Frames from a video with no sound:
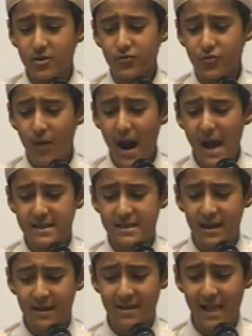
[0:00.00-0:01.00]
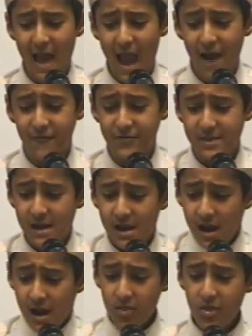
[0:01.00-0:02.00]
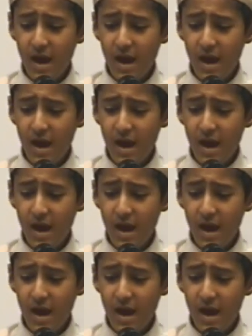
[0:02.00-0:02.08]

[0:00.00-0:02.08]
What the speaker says: right and left. They